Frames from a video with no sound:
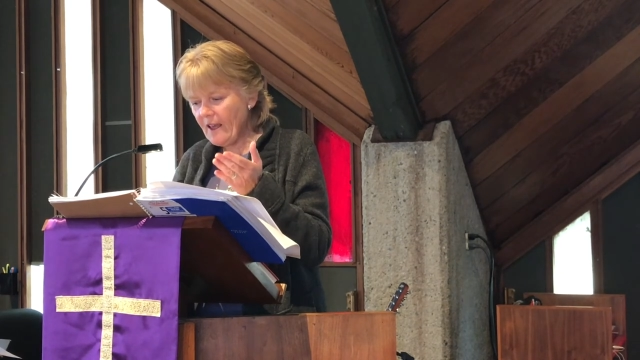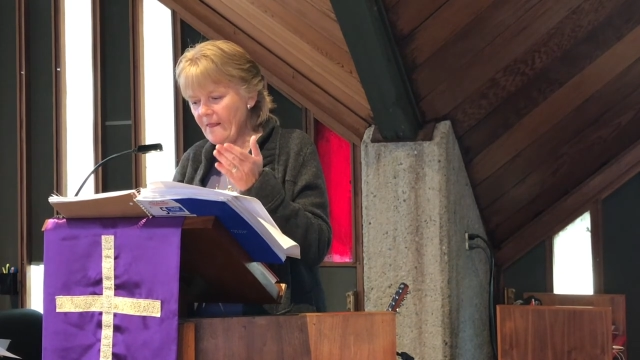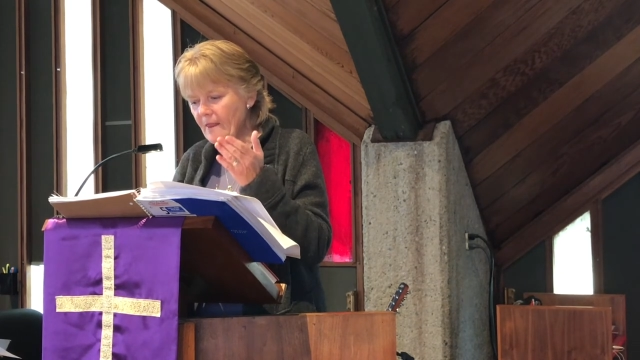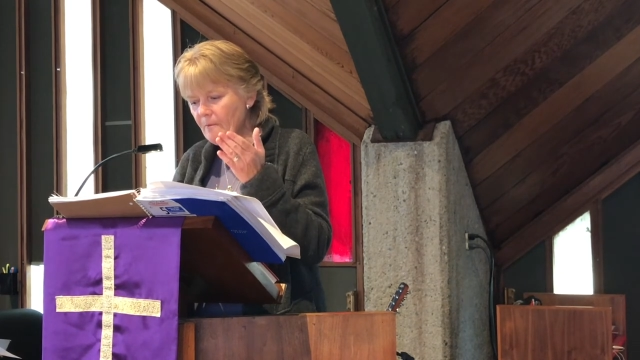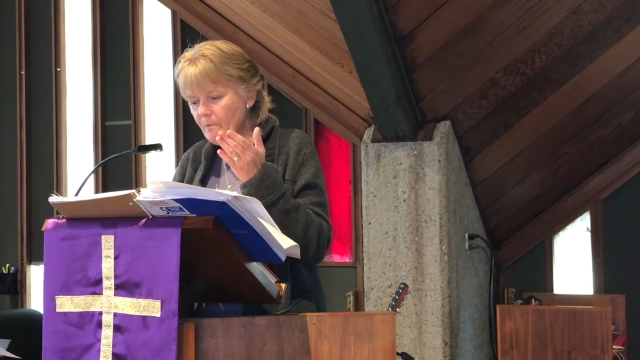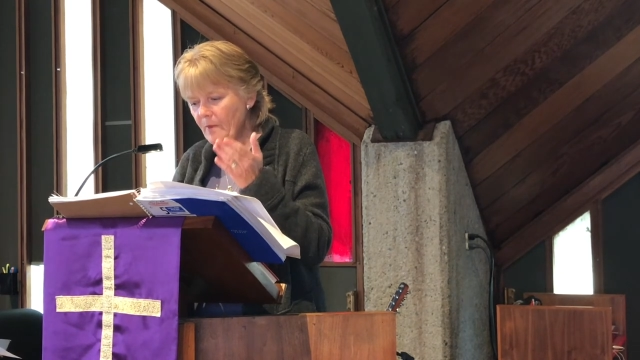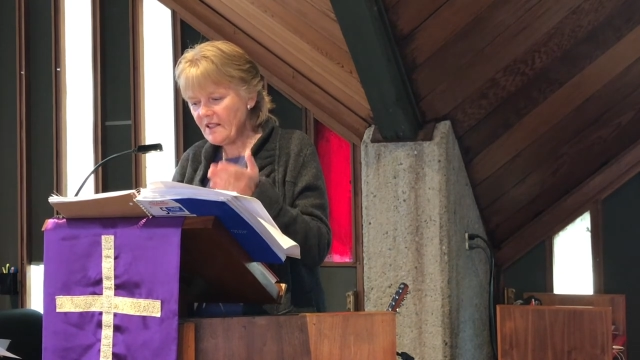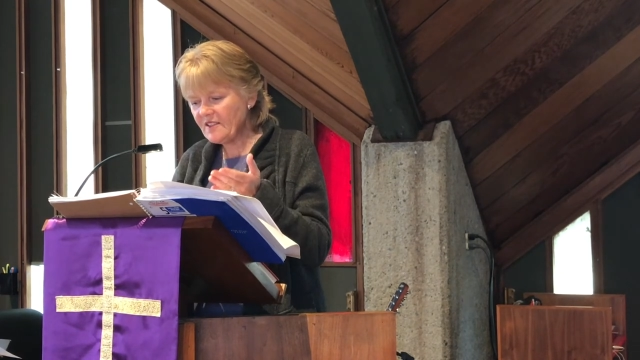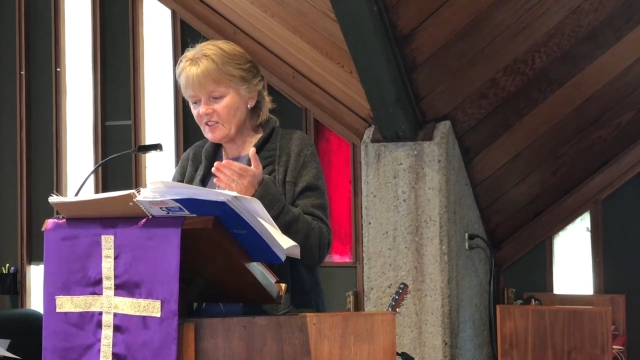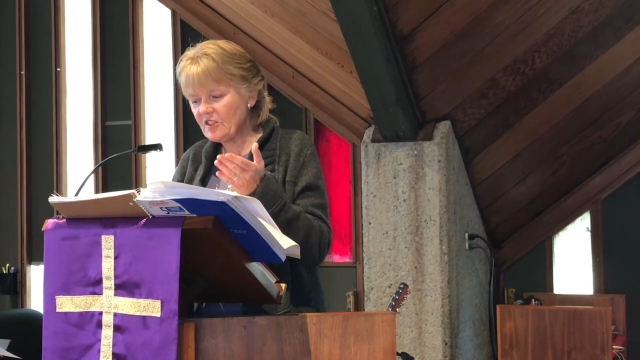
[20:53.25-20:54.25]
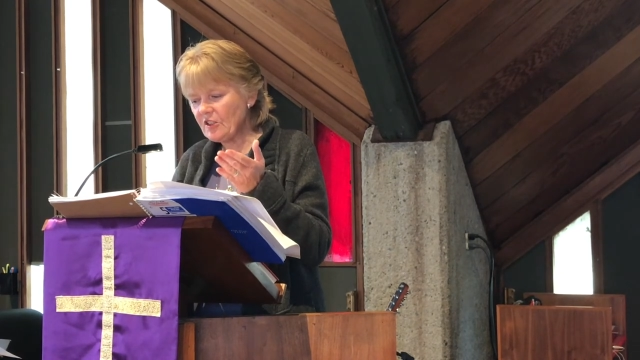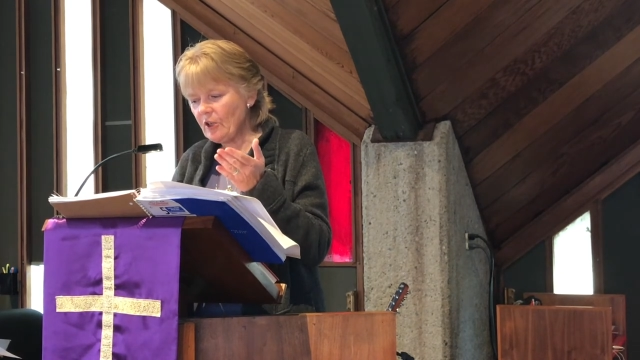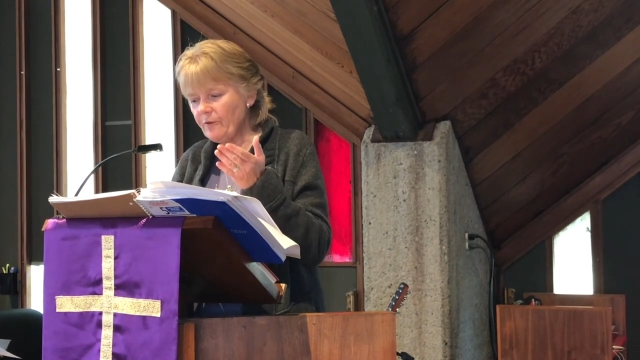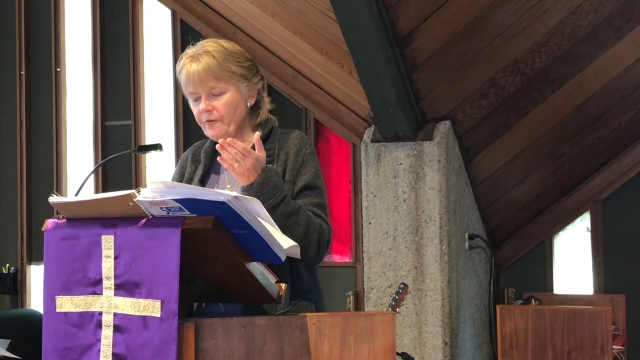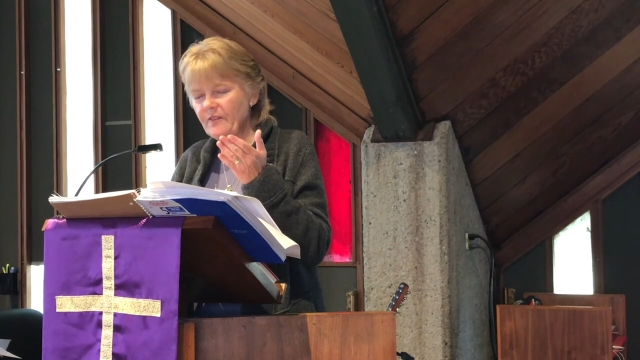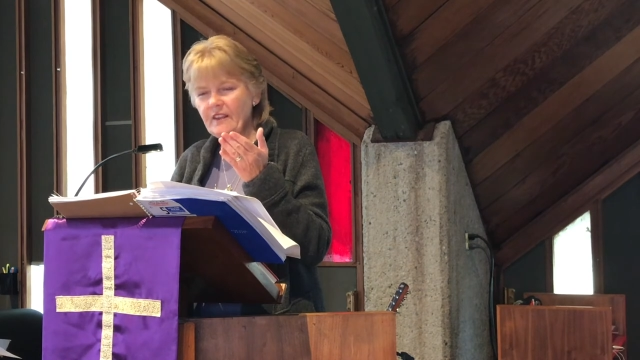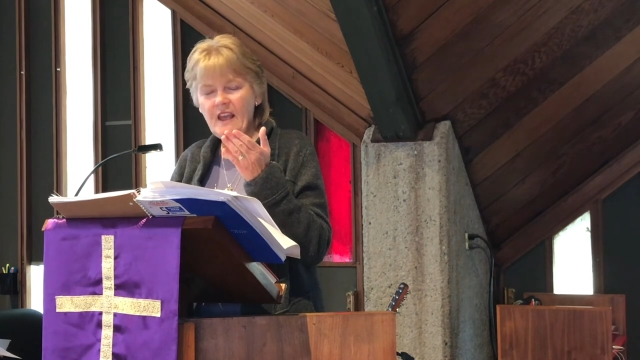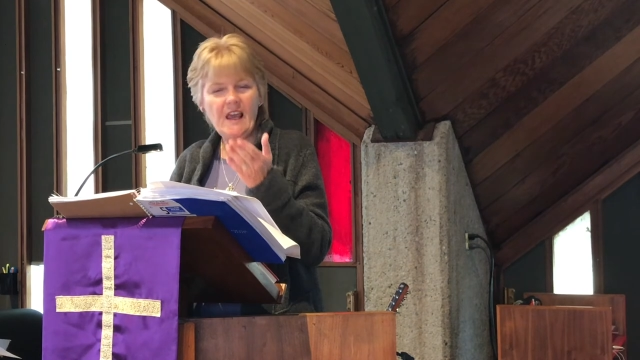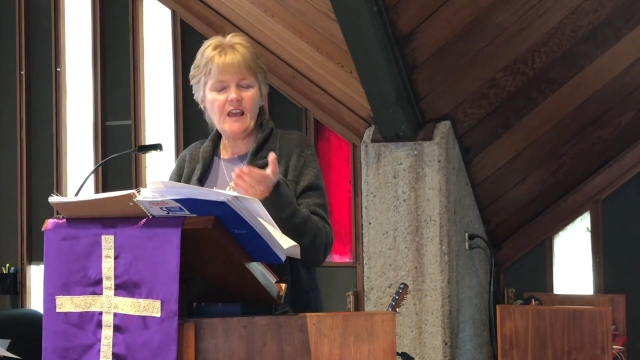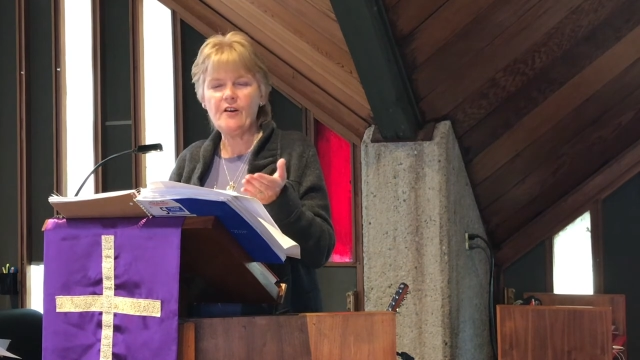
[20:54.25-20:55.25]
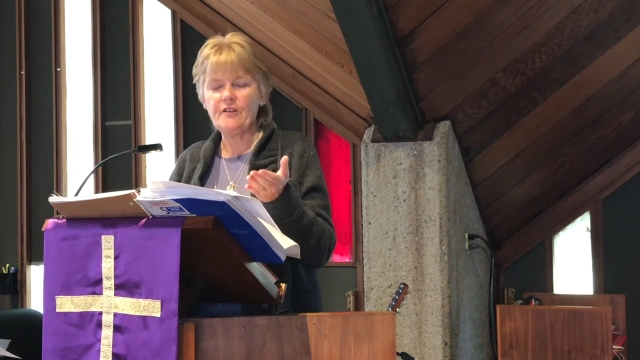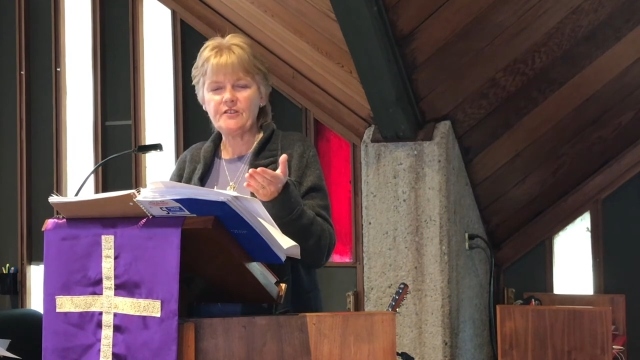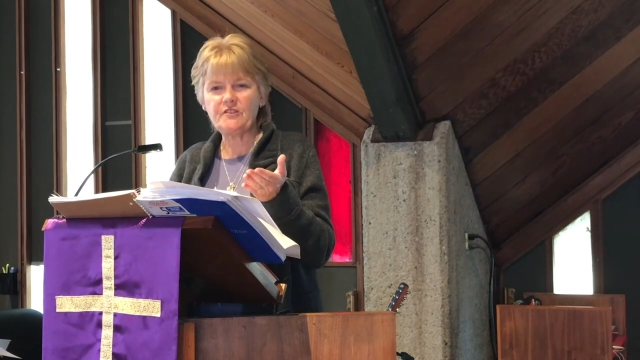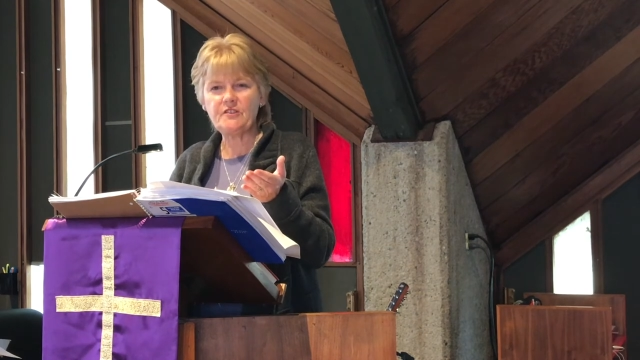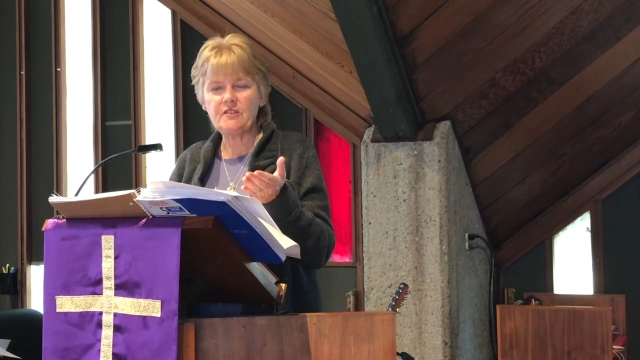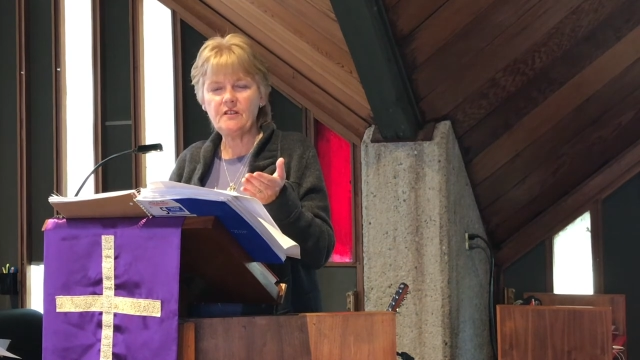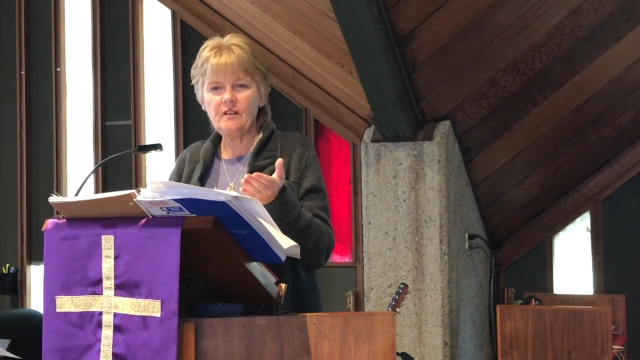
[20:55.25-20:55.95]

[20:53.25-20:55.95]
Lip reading: in the midst of chaos,